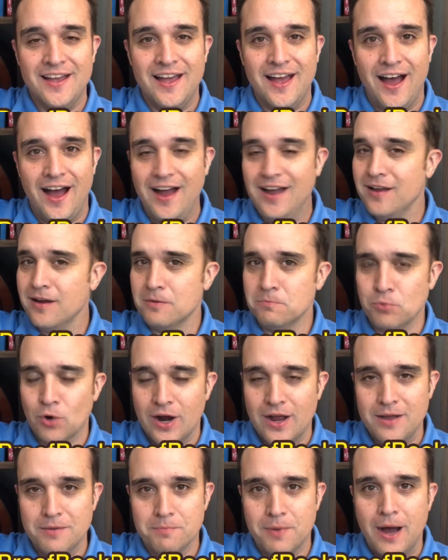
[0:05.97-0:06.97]
Hi, I'm
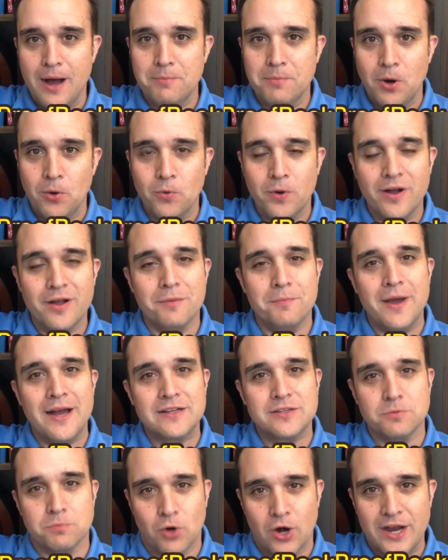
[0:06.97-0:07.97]
Brian Pombo. Welcome
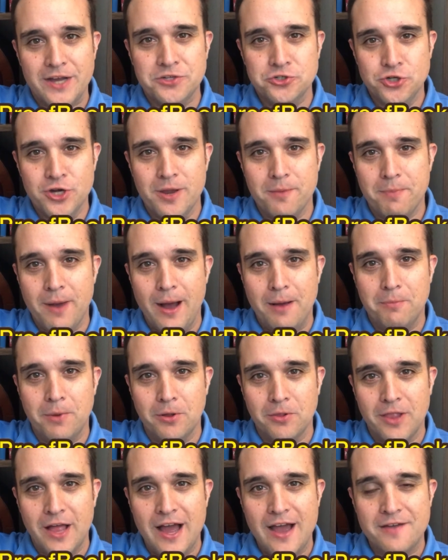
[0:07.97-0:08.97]
back to Brian J. Pombo
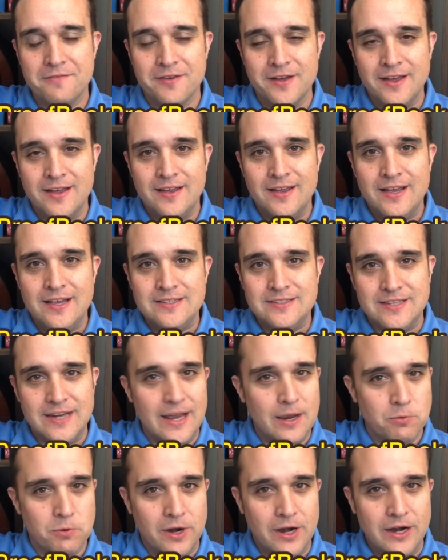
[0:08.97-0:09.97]
Live.
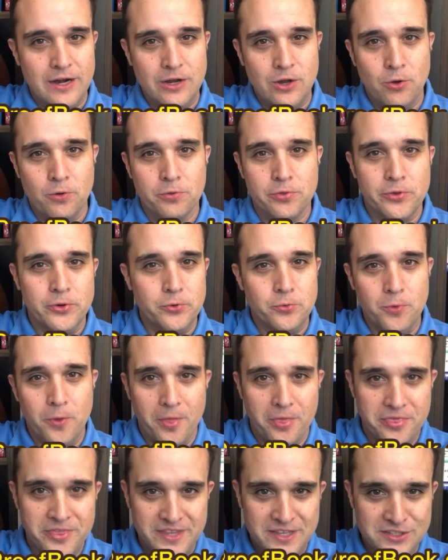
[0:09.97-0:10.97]
Today we're going to go through
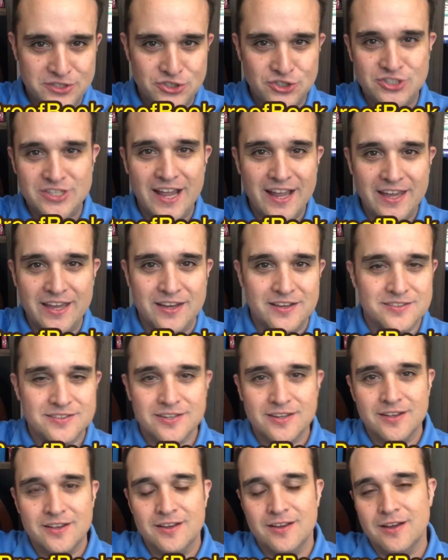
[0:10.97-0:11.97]
the second
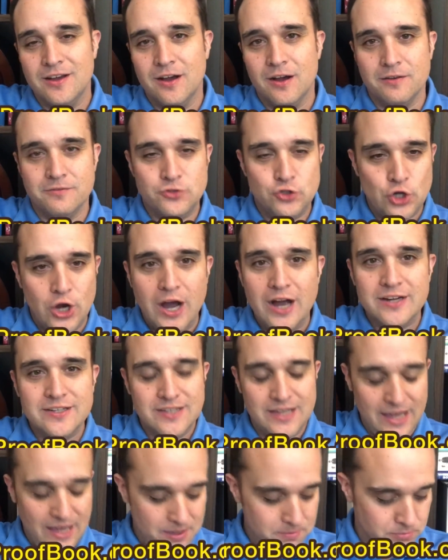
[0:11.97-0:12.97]
of John
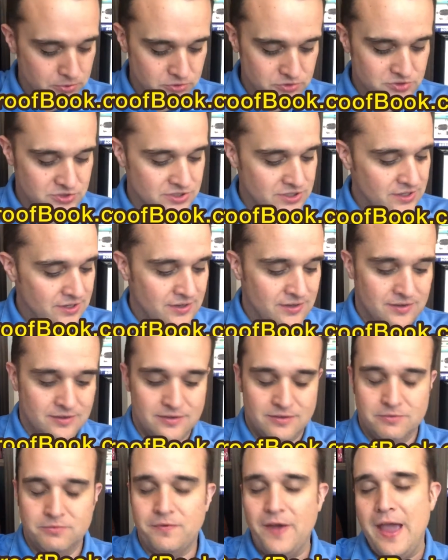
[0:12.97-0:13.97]
Caples'
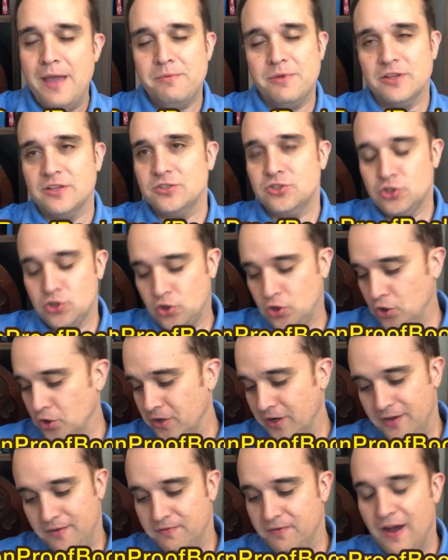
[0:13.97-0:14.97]
fabulous
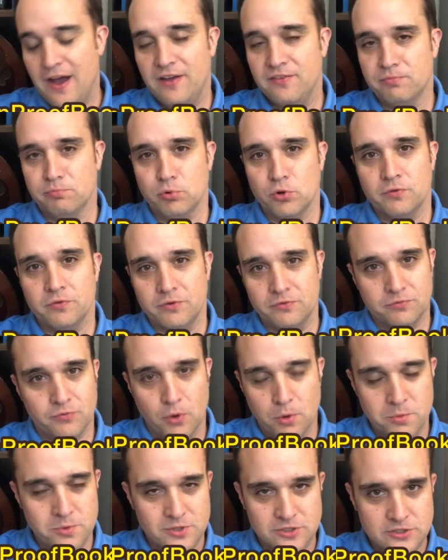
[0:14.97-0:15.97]
35 proven
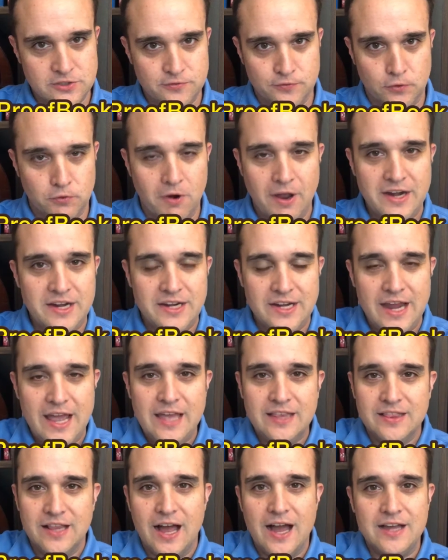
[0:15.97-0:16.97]
formulas for writing
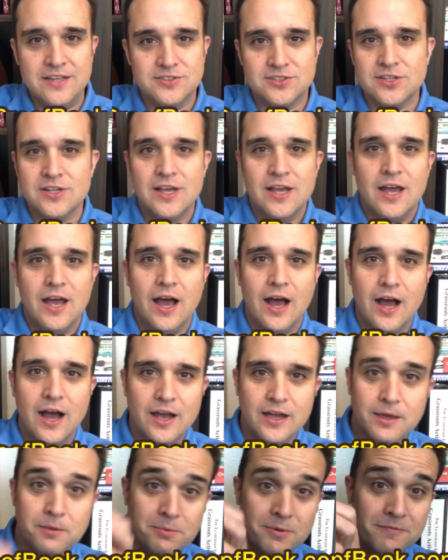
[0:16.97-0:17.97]
headlines.
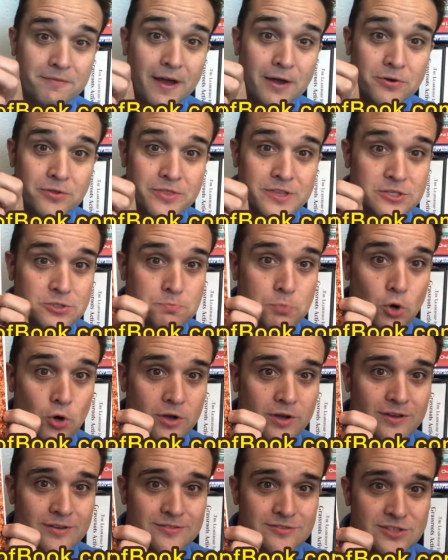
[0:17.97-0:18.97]
It can be found in this
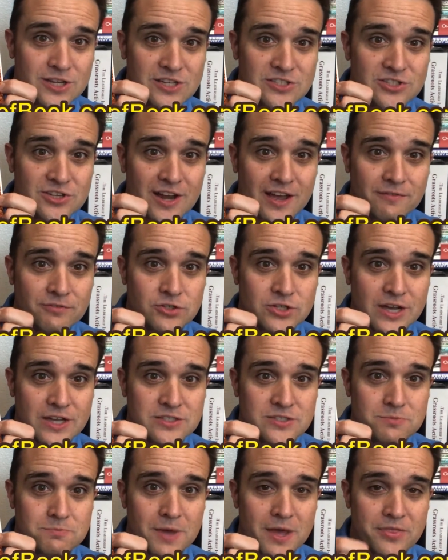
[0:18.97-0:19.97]
book, Tested
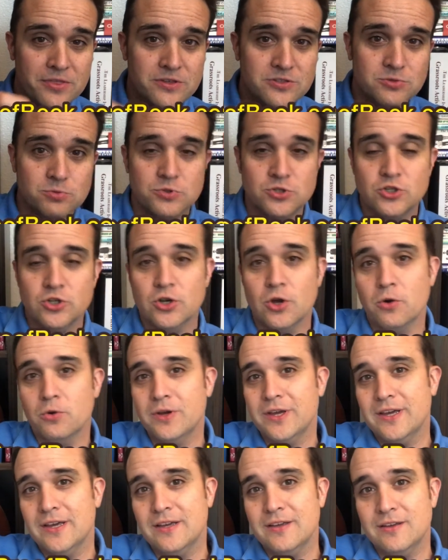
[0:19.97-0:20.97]
Advertising Methods, which you go
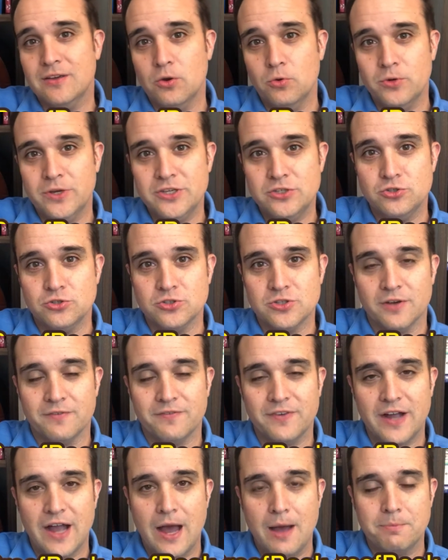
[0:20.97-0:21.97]
get yourself a
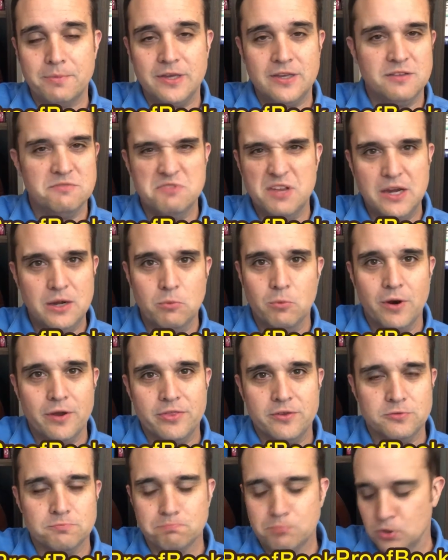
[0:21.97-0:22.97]
copy of anywhere
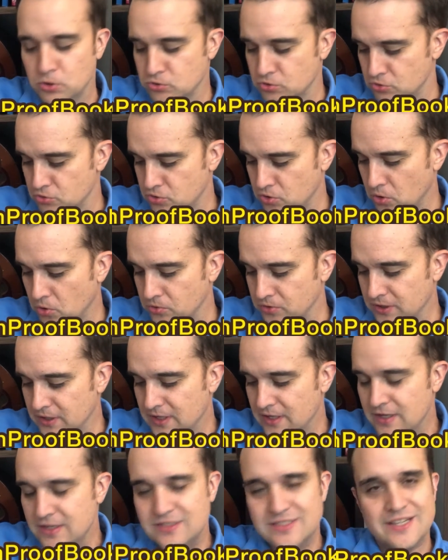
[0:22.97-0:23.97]
their books are sold.
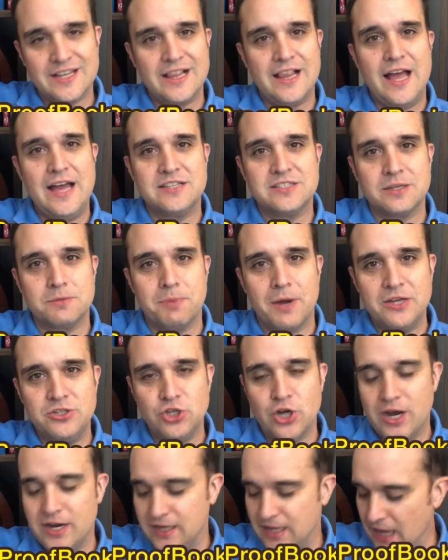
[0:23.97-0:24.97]
It's a classic by
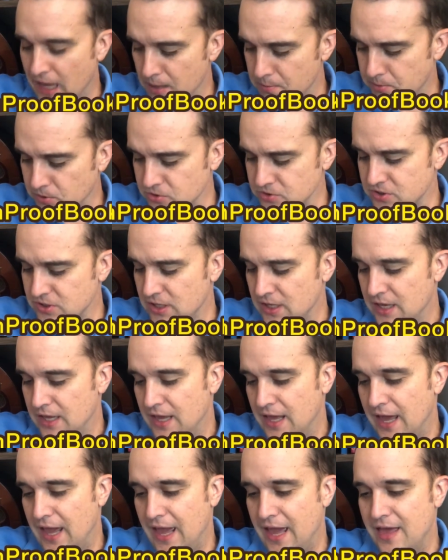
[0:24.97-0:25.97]
John Caples,
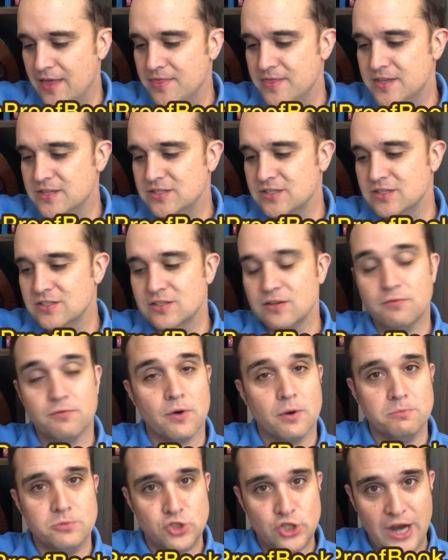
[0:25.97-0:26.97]
and this is
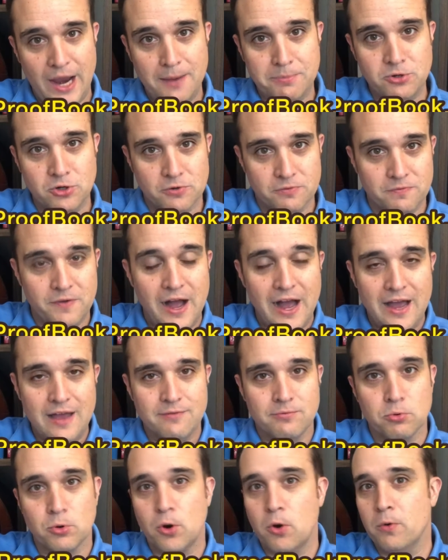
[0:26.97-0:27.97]
from Chapter 5.
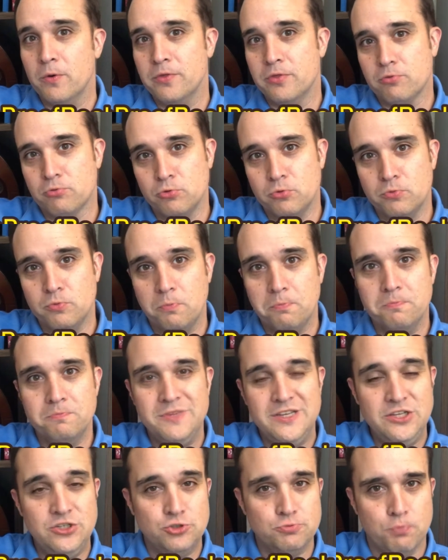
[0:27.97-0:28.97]
We're going through
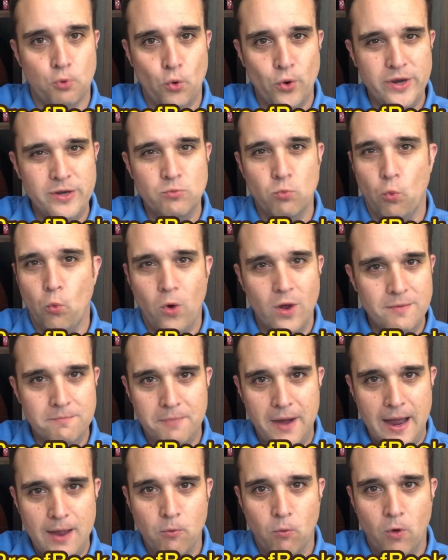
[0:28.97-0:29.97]
each point one
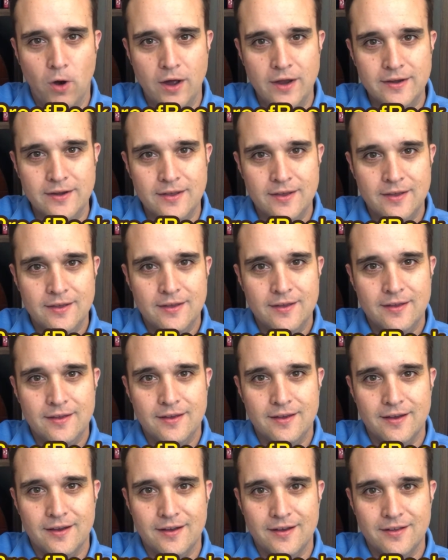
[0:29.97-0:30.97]
by one
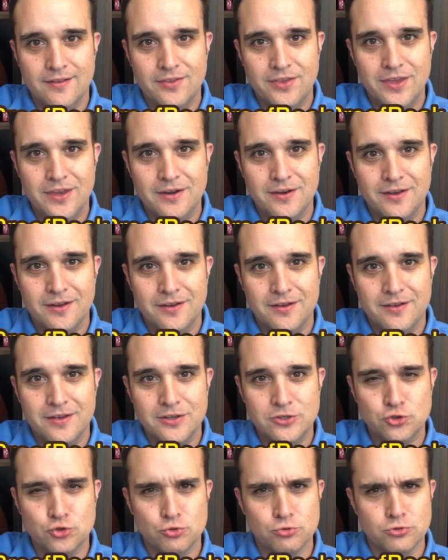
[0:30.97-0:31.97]
in
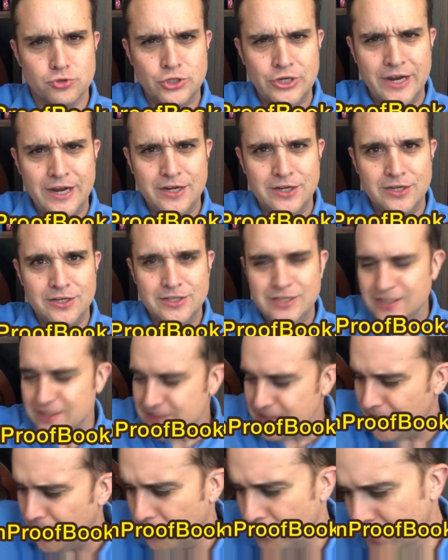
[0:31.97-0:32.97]
excruciating
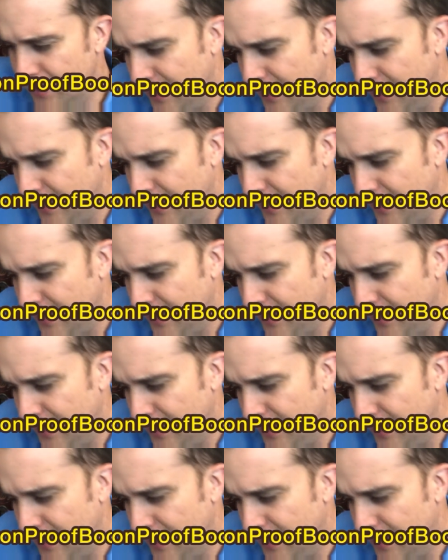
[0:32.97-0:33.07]
detail.